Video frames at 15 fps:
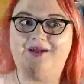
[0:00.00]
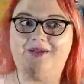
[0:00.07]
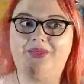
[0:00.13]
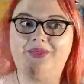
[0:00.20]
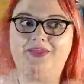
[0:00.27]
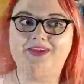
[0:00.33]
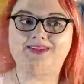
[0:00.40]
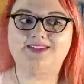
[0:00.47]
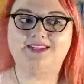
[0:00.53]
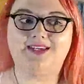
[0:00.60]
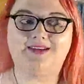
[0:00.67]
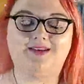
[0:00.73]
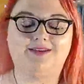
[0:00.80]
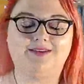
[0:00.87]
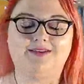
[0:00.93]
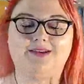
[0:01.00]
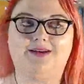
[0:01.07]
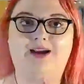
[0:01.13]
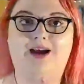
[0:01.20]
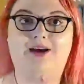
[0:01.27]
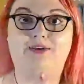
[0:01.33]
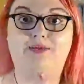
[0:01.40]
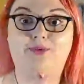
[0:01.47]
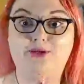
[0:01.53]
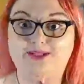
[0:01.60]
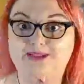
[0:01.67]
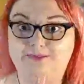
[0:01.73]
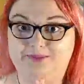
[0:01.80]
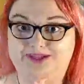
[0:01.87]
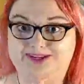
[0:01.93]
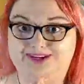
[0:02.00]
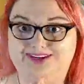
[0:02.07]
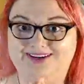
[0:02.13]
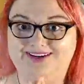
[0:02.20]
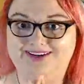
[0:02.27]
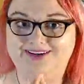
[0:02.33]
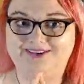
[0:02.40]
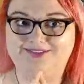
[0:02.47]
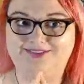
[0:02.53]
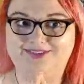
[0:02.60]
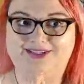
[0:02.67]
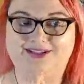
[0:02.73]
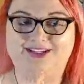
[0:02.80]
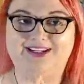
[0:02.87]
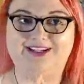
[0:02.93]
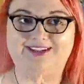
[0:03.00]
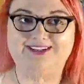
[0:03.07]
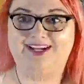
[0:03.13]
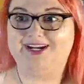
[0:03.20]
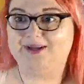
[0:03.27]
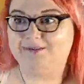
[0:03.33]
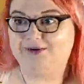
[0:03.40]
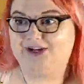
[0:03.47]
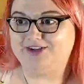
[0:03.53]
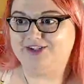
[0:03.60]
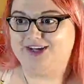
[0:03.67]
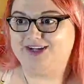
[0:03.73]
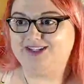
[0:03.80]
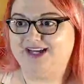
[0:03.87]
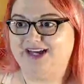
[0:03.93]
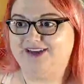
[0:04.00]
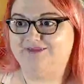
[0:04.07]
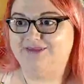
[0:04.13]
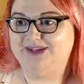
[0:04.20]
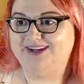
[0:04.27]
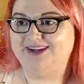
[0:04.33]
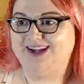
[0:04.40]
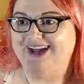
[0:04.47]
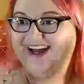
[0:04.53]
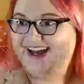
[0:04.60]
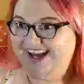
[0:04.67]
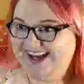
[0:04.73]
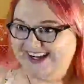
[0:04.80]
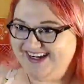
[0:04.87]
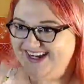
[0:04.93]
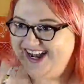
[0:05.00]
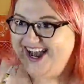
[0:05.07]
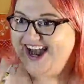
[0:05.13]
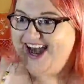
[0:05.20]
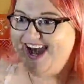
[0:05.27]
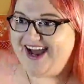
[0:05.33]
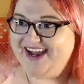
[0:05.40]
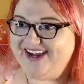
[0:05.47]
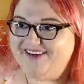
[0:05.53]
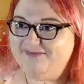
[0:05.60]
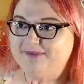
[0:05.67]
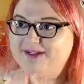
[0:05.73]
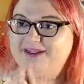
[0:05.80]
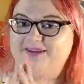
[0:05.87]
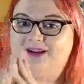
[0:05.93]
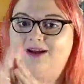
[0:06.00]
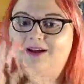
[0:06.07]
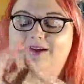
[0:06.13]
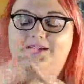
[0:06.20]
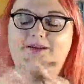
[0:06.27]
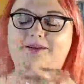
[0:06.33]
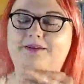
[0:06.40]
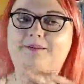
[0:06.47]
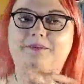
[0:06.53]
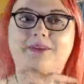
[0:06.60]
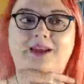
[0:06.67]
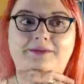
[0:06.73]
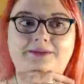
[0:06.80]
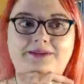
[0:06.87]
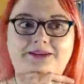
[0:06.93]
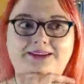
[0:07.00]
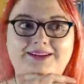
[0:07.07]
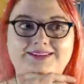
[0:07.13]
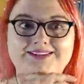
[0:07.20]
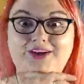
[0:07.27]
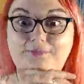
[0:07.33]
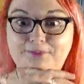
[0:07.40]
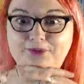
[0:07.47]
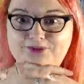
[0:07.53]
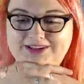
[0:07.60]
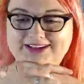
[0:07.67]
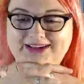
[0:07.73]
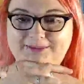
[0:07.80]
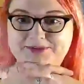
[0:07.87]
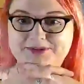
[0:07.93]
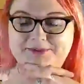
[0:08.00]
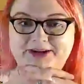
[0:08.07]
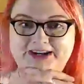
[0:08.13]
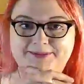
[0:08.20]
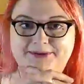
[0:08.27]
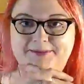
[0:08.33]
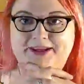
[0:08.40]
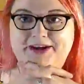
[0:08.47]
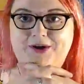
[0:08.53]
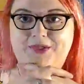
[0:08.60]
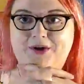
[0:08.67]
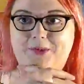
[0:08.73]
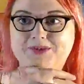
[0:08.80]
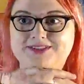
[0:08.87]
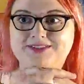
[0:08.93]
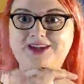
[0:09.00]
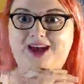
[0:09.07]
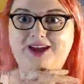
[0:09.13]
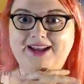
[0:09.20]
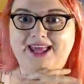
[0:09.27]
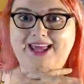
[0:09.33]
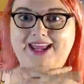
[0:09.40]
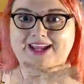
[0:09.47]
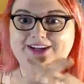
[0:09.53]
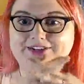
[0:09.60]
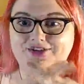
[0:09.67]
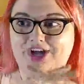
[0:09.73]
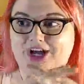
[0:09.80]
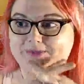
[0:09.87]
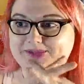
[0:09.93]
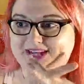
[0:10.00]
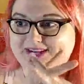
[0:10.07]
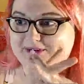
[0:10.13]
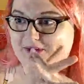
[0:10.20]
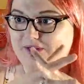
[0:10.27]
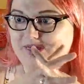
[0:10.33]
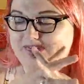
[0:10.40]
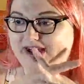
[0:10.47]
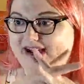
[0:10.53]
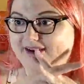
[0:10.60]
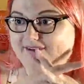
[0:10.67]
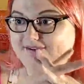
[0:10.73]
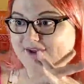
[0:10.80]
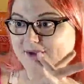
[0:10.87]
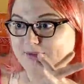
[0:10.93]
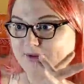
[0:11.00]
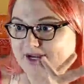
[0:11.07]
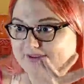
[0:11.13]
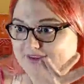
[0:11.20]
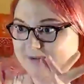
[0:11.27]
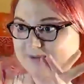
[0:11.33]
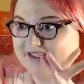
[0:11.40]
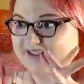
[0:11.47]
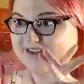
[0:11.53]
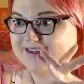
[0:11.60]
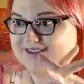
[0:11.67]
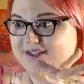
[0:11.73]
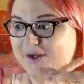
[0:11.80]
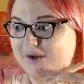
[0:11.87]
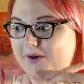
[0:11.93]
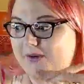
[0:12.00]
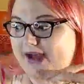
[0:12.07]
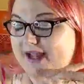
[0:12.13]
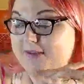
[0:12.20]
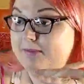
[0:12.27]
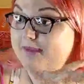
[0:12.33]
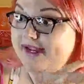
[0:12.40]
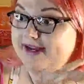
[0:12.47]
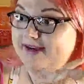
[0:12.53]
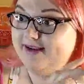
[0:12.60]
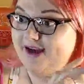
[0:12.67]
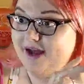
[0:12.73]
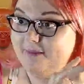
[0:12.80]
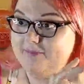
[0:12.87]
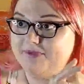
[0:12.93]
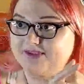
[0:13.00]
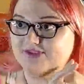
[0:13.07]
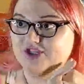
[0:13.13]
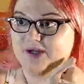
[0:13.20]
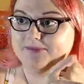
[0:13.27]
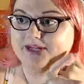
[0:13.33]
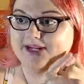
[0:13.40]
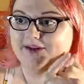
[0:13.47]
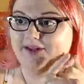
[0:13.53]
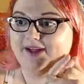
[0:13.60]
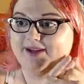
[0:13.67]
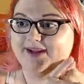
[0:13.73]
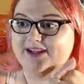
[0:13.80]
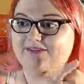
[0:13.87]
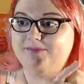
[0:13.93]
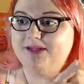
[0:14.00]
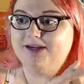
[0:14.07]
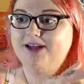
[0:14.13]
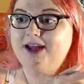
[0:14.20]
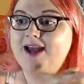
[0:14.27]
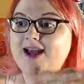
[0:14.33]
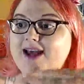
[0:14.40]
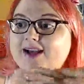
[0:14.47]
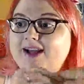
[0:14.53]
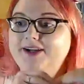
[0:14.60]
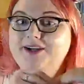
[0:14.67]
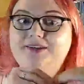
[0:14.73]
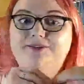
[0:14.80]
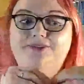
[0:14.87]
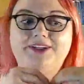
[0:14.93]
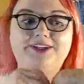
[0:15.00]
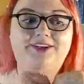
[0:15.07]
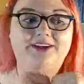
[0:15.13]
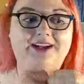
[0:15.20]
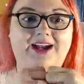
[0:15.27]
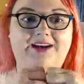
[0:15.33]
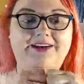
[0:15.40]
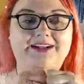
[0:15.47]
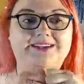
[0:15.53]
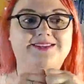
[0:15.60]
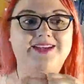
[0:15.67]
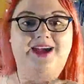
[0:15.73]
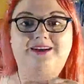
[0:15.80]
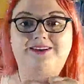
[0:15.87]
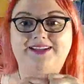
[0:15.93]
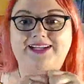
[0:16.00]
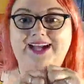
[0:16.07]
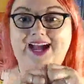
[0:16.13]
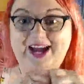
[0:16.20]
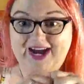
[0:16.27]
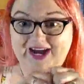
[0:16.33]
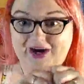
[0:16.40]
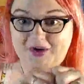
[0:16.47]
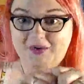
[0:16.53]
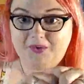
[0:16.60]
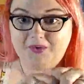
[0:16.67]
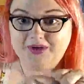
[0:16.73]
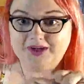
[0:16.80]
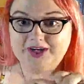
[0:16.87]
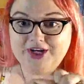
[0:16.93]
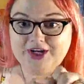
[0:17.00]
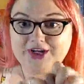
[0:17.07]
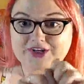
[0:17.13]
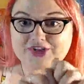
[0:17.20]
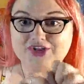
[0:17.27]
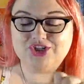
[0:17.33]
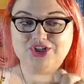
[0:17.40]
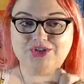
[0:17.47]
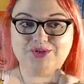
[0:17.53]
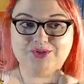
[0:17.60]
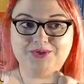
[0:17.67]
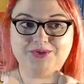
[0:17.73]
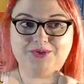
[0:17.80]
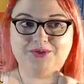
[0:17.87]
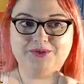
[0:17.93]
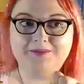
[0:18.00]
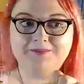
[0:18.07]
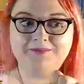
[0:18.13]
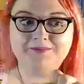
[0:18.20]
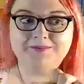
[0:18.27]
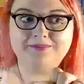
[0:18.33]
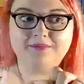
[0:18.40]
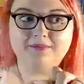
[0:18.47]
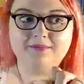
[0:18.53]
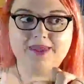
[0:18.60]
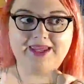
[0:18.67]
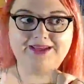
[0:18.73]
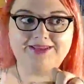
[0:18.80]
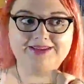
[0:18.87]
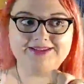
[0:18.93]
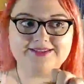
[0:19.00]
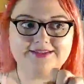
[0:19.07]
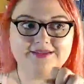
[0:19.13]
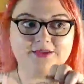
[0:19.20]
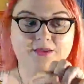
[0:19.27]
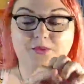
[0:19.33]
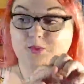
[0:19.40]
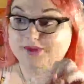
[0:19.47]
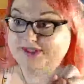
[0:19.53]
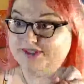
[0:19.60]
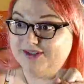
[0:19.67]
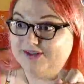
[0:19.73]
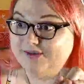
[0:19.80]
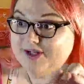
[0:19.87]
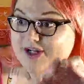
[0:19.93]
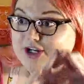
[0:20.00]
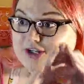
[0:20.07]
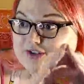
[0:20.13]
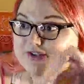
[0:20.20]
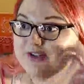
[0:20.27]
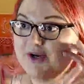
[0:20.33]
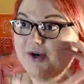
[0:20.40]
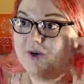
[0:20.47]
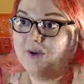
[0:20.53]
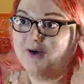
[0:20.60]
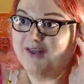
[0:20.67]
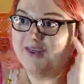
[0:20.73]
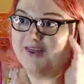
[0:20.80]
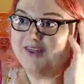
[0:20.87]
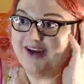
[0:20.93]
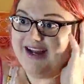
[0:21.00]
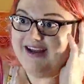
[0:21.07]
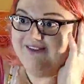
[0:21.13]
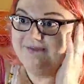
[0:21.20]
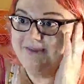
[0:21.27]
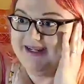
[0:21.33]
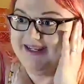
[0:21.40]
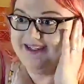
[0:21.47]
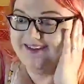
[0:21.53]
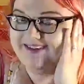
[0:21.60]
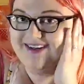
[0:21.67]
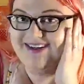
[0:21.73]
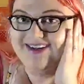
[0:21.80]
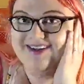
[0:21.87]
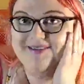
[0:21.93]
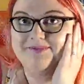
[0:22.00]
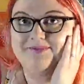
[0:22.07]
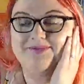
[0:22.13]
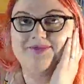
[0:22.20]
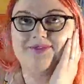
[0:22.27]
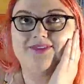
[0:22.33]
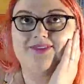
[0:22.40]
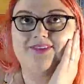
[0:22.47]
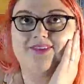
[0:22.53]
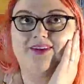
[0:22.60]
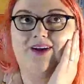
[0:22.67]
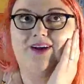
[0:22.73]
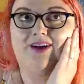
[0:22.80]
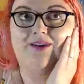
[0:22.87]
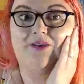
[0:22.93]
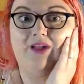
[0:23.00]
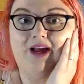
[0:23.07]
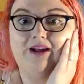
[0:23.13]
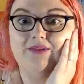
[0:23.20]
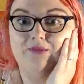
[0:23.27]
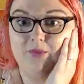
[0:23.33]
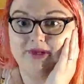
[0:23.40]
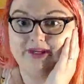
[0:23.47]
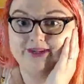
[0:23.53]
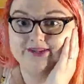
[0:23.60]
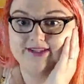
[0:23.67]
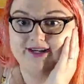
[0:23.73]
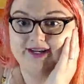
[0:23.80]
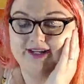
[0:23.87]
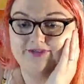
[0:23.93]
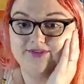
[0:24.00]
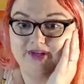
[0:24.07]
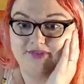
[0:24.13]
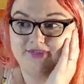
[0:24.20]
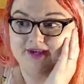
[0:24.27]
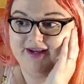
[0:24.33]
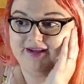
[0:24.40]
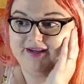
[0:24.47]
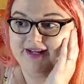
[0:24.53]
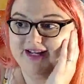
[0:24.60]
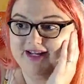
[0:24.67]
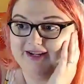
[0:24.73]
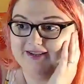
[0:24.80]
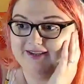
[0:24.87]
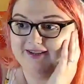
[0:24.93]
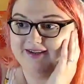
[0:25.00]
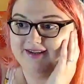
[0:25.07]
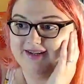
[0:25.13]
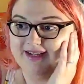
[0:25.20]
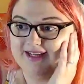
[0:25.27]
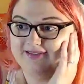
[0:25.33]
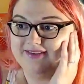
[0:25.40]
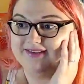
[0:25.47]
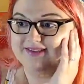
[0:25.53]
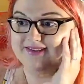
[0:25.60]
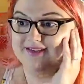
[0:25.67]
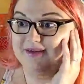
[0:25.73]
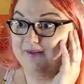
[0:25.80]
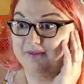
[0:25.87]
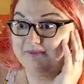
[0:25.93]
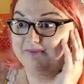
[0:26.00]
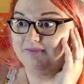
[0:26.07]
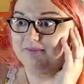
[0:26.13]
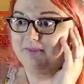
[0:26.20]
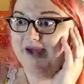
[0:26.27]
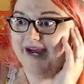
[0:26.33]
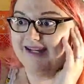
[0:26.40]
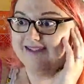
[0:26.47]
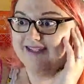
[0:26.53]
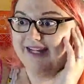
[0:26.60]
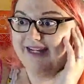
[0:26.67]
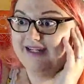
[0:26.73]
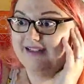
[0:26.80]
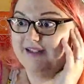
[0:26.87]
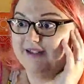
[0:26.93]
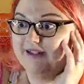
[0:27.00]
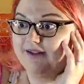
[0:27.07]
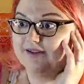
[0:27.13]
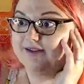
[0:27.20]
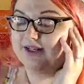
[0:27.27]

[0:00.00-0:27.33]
this is a really big, really exciting project. I have been self-proclaimed merriment maker. There was not a job title that felt right for me, so I made up this job title, and I have been kind of figuring out exactly how to make this real. So there have been a lot of ways that I have done that in this past 8 years